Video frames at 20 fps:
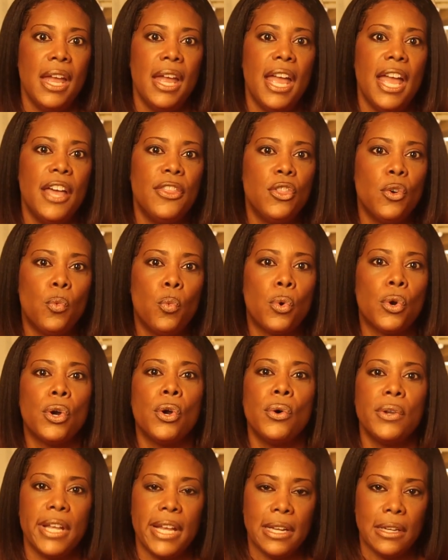and the
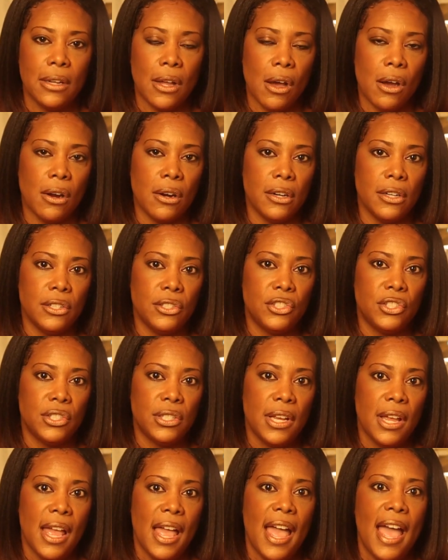world at large.
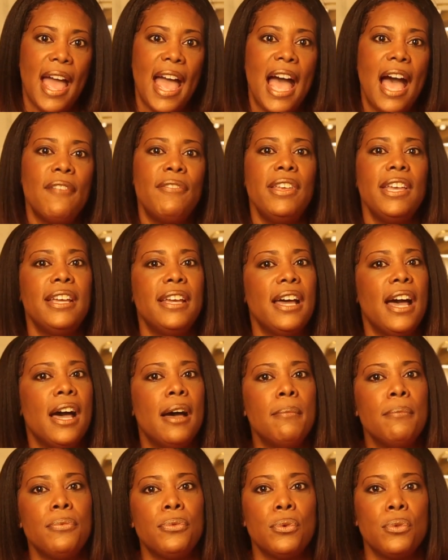Having
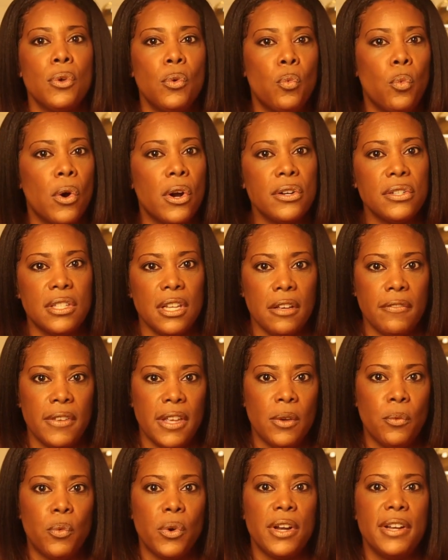come through the worst of
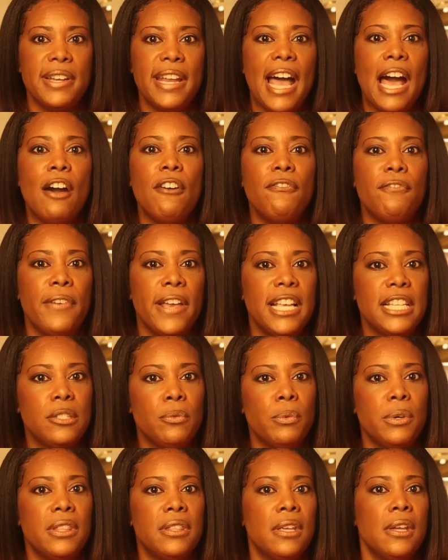it, we're now faced
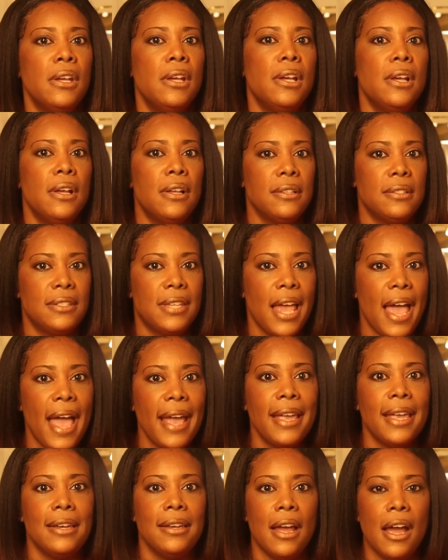with
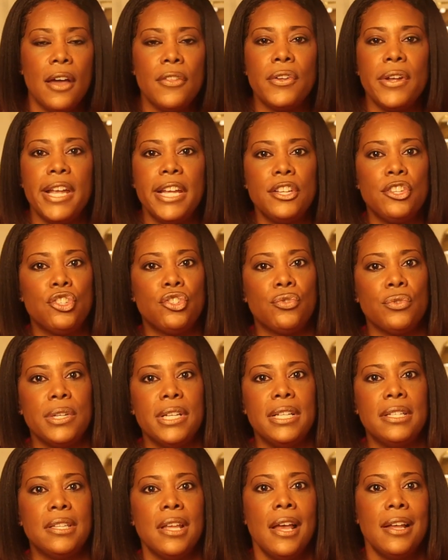tech and other
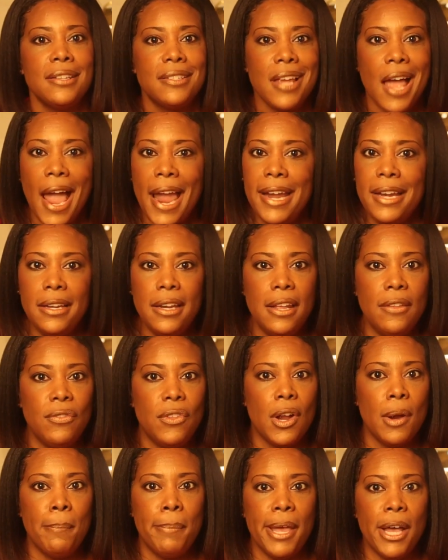industries tightening
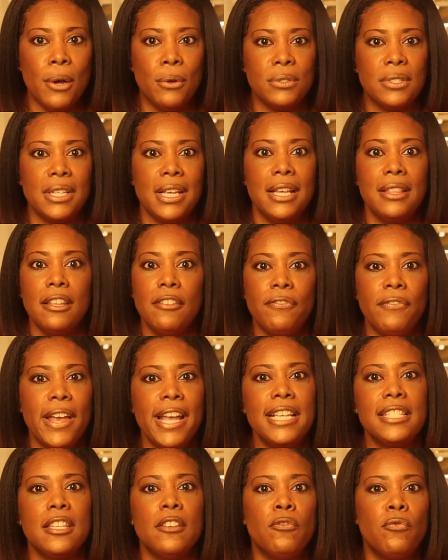their belts in the
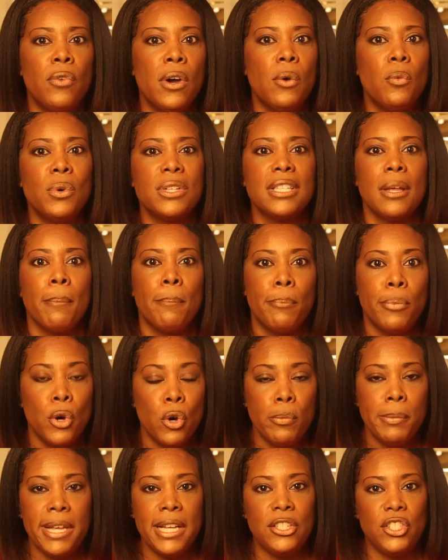face of what was a
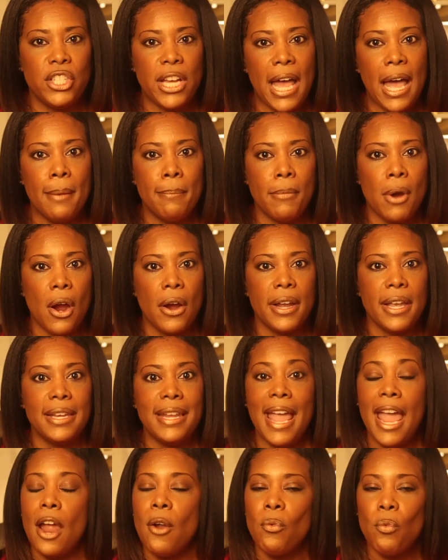booming job
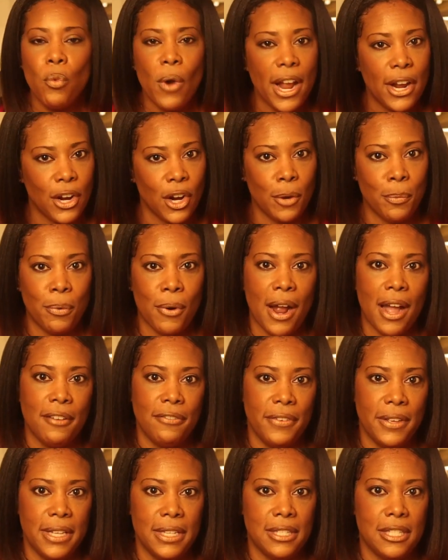market and record
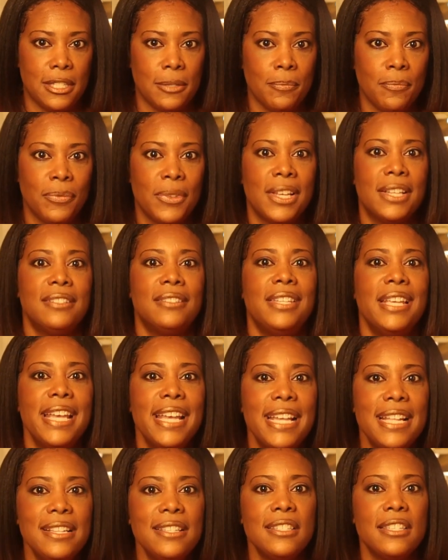profits.
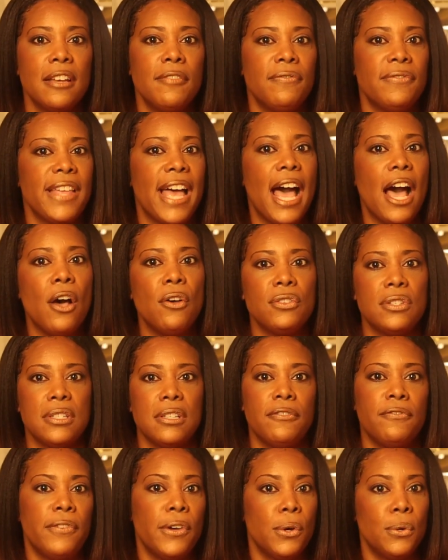Tens of
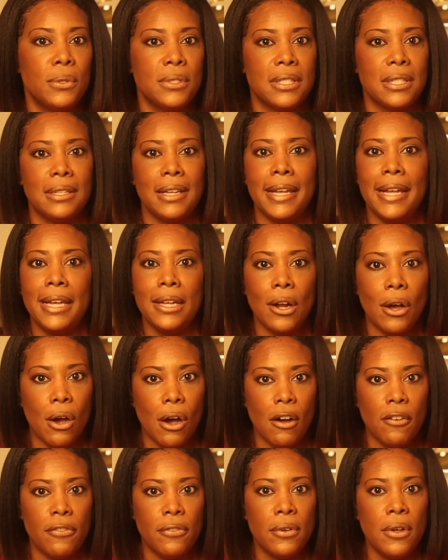thousands of folks laid
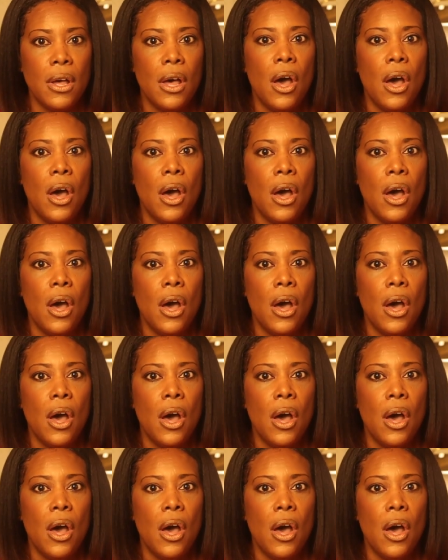off,